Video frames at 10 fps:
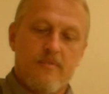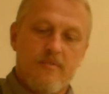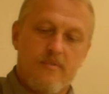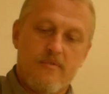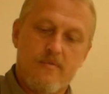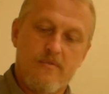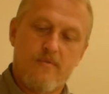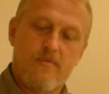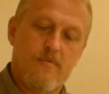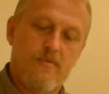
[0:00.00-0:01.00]

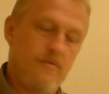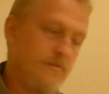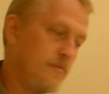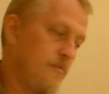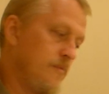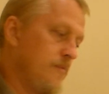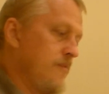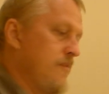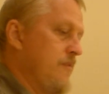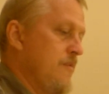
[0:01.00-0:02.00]

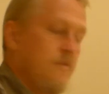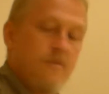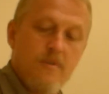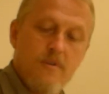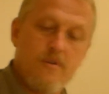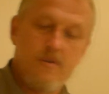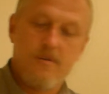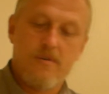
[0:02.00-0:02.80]
[no speech]